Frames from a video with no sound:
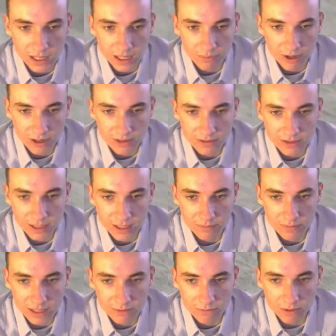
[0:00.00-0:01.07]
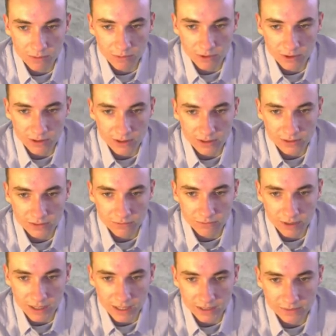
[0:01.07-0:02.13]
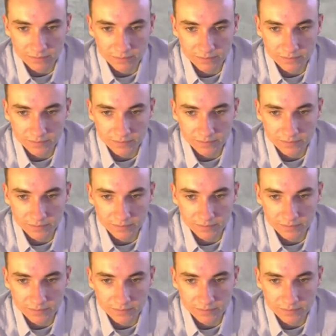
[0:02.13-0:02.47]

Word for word: I'll probably do the same thing one more, because why not?